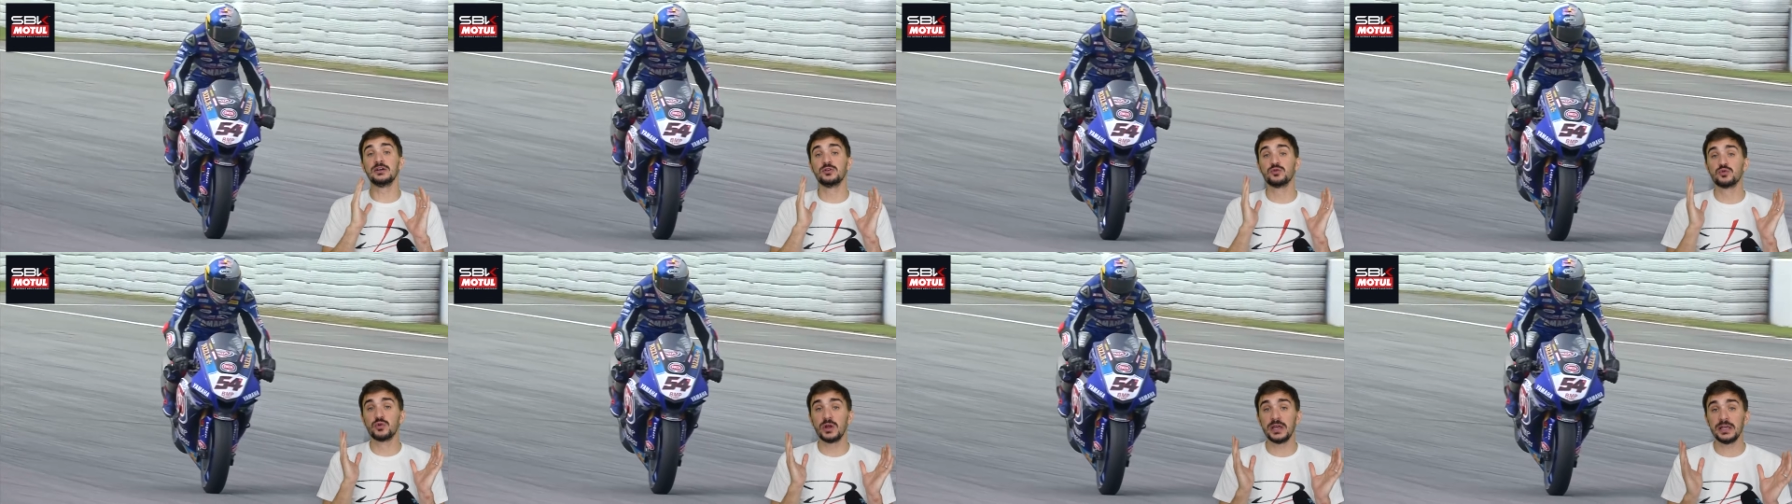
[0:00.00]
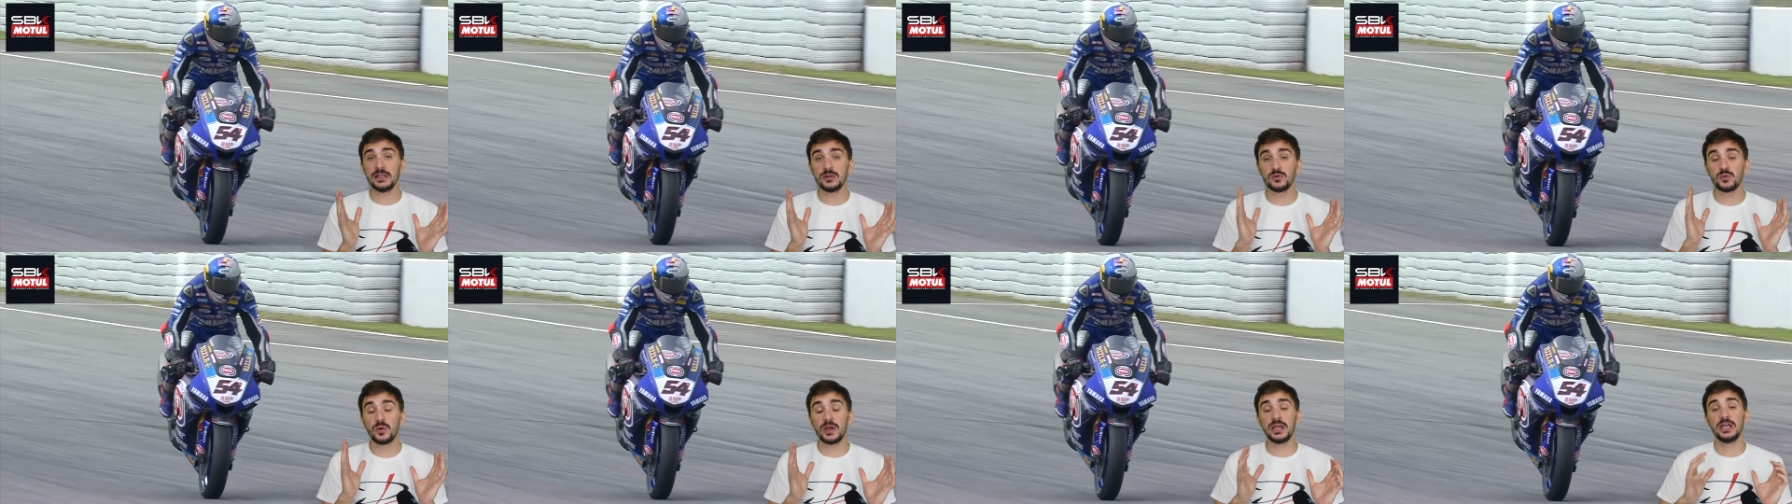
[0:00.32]

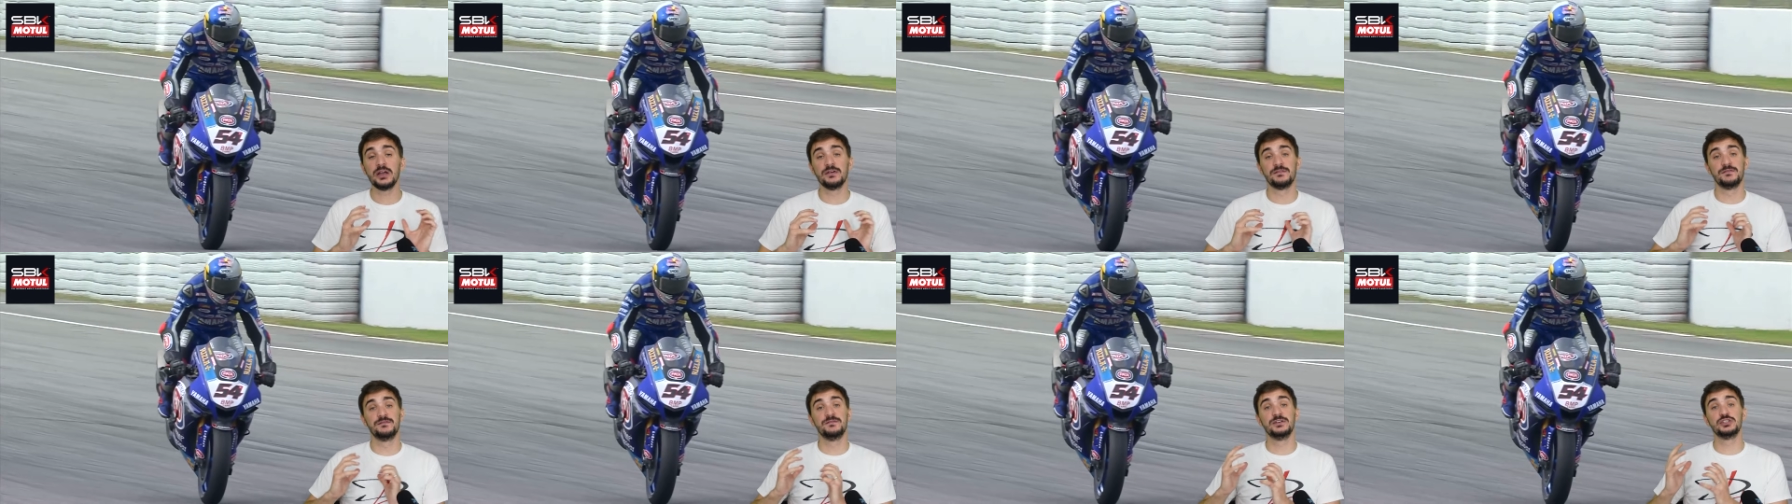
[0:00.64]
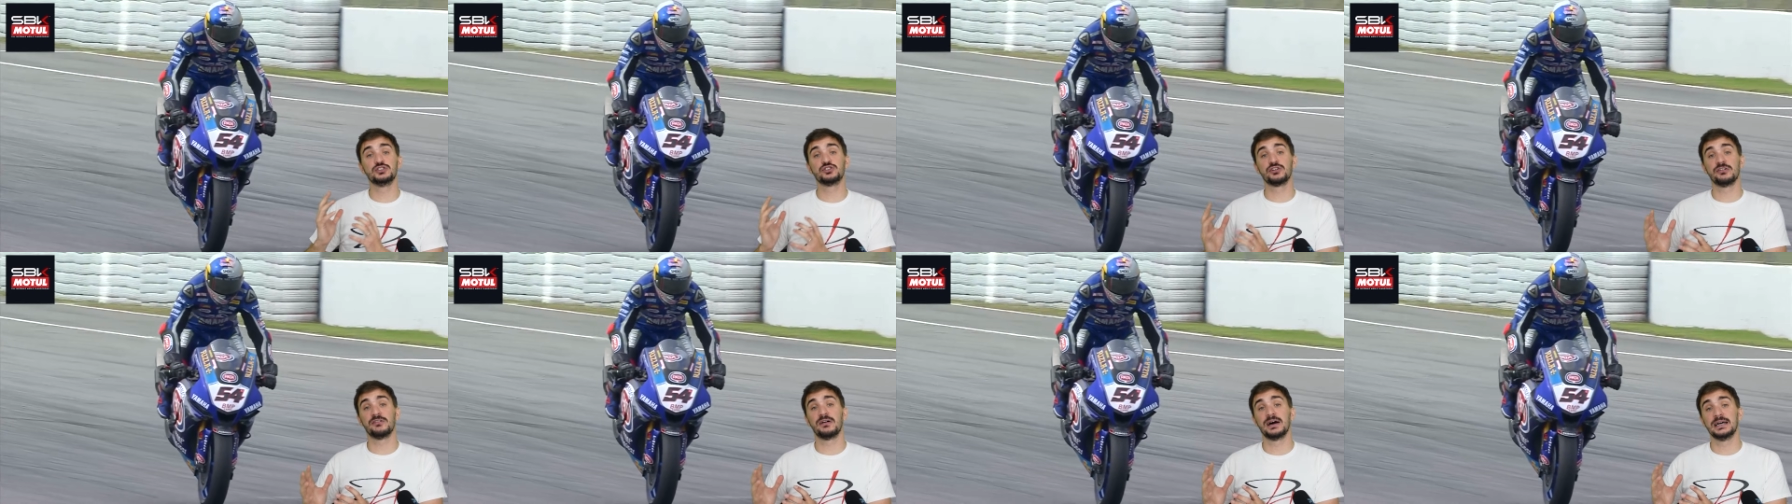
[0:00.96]
great way of
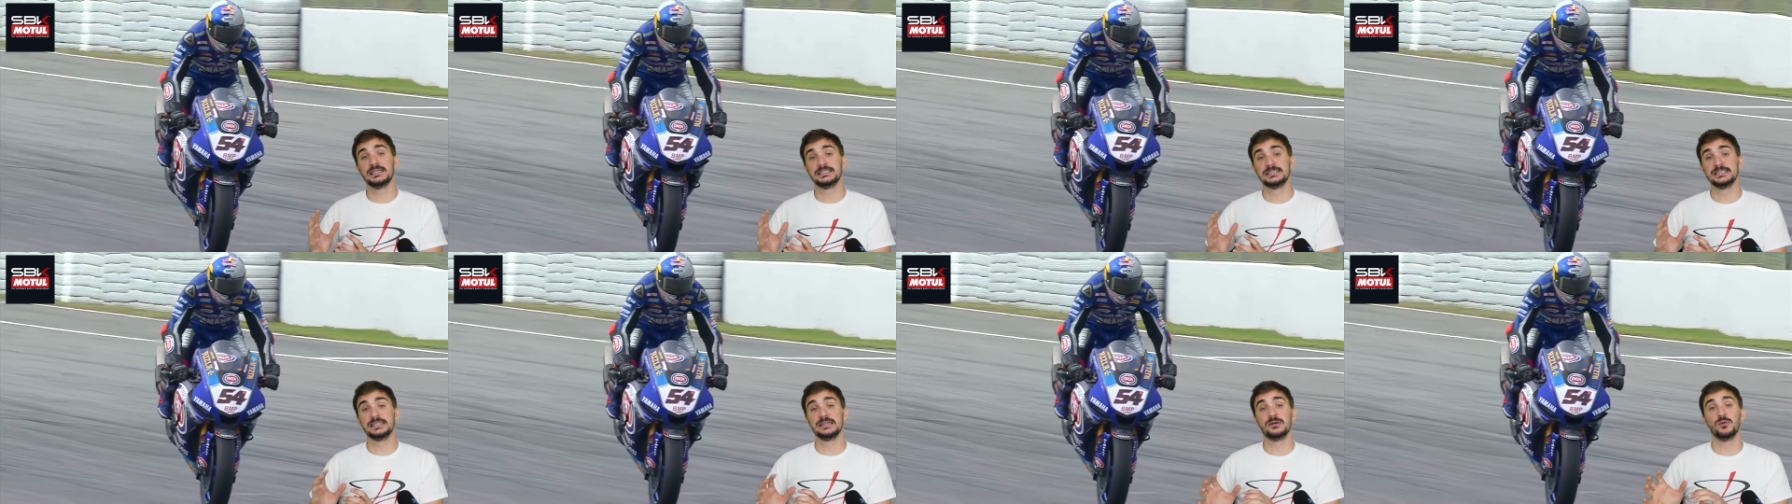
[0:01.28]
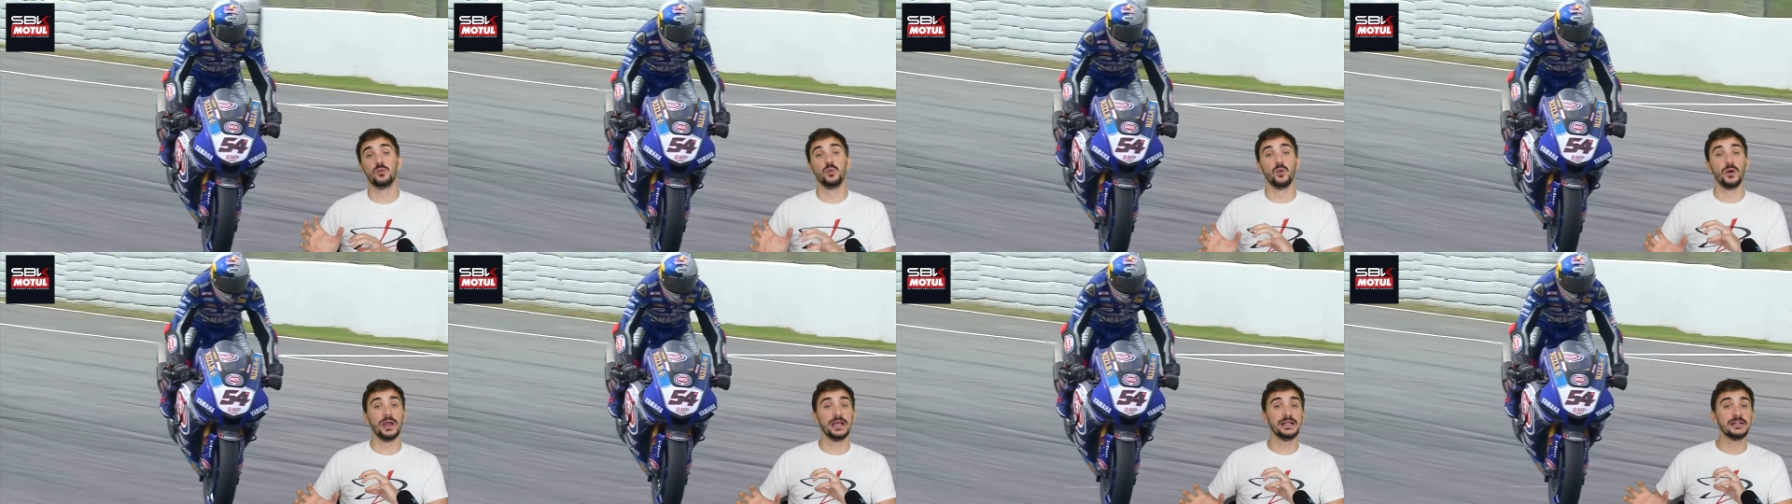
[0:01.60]
visualizing
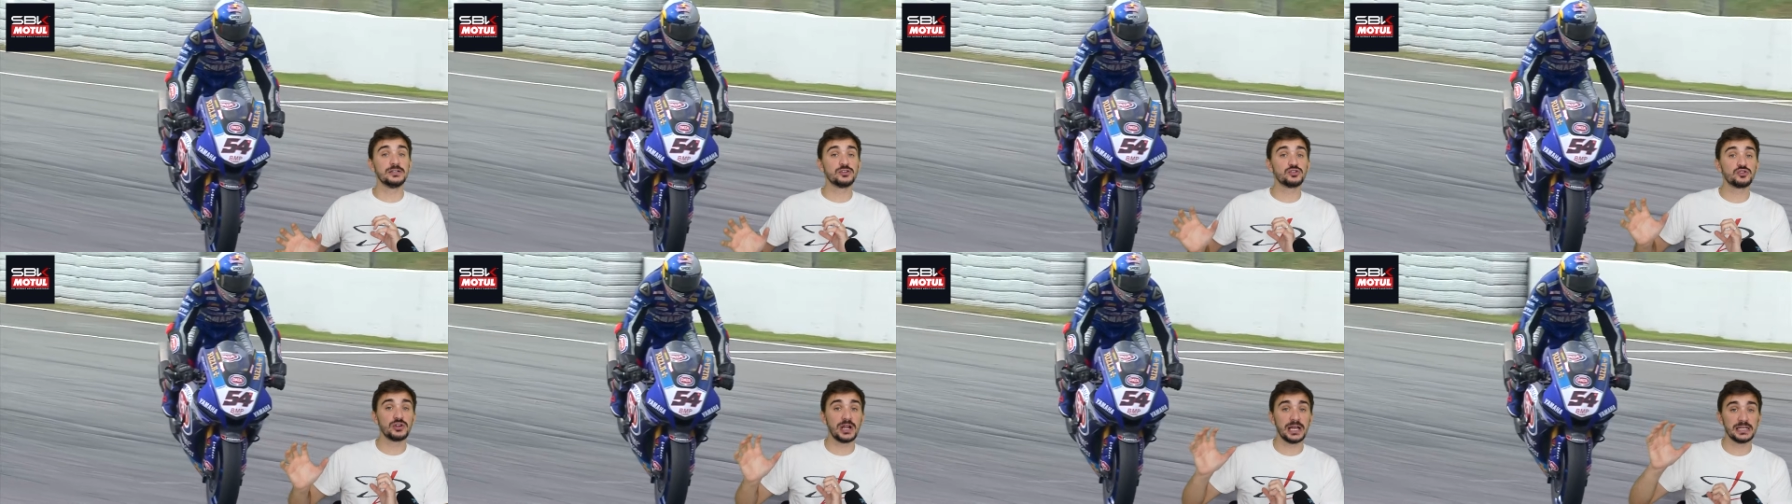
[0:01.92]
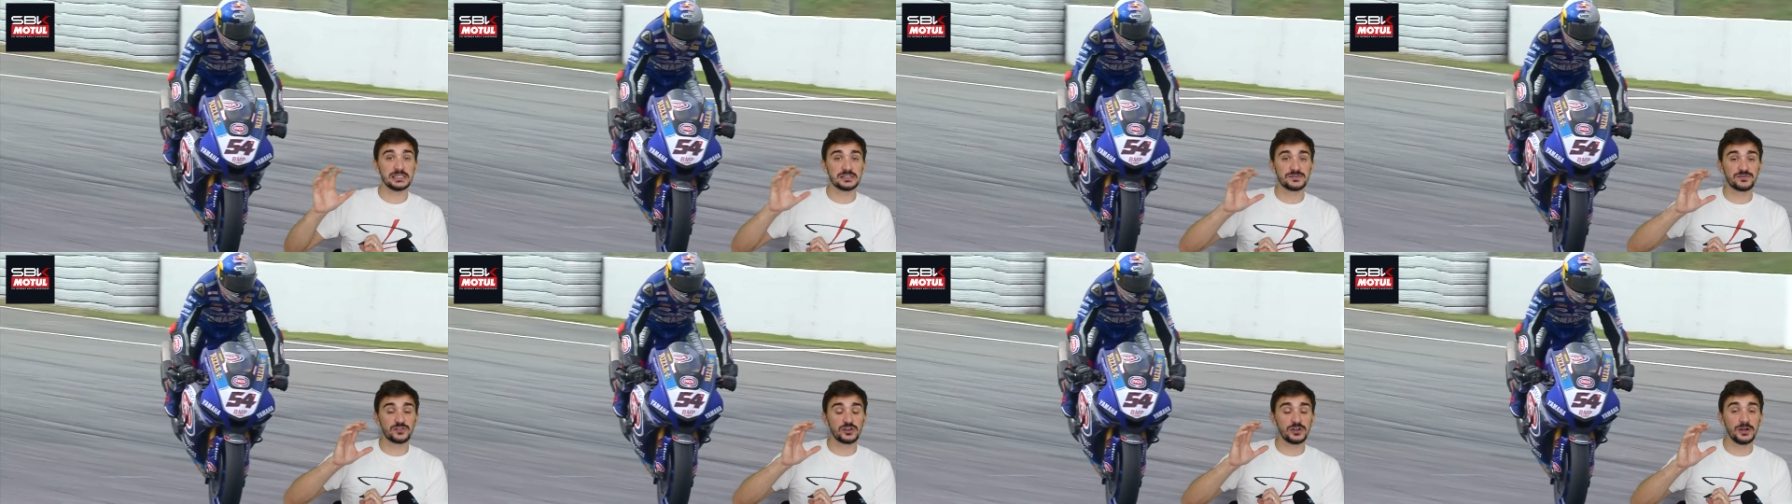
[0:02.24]
weight
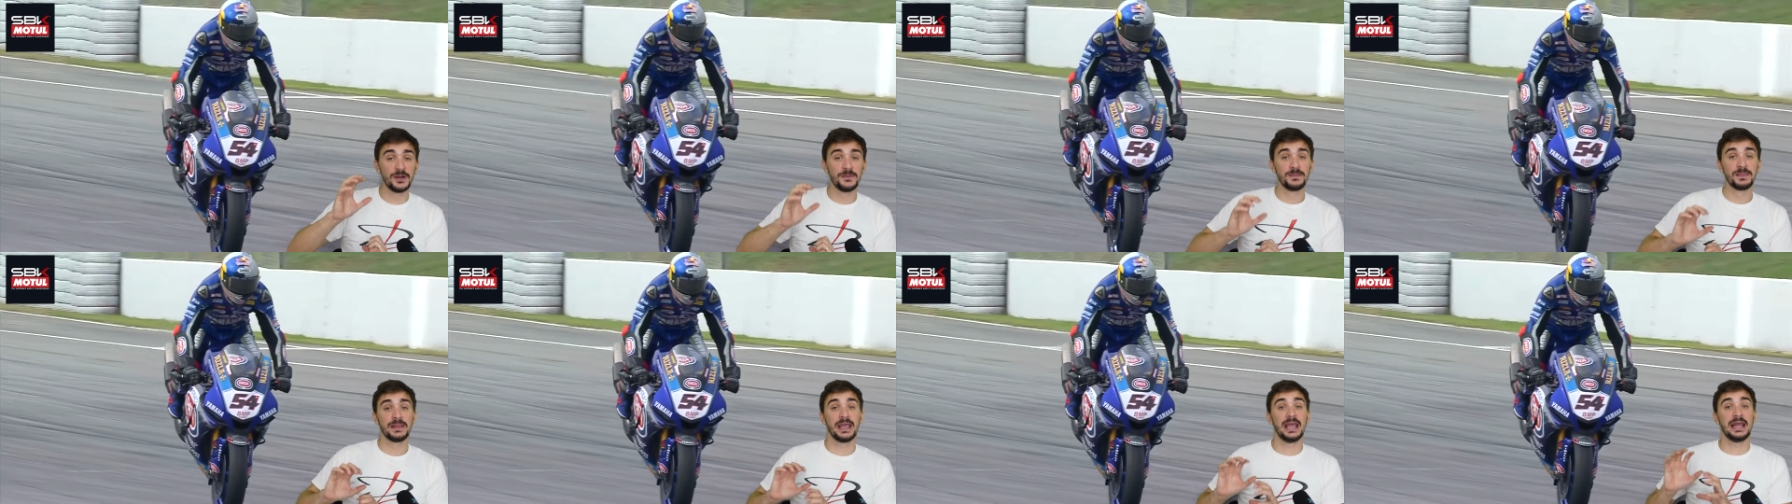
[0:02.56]
transfer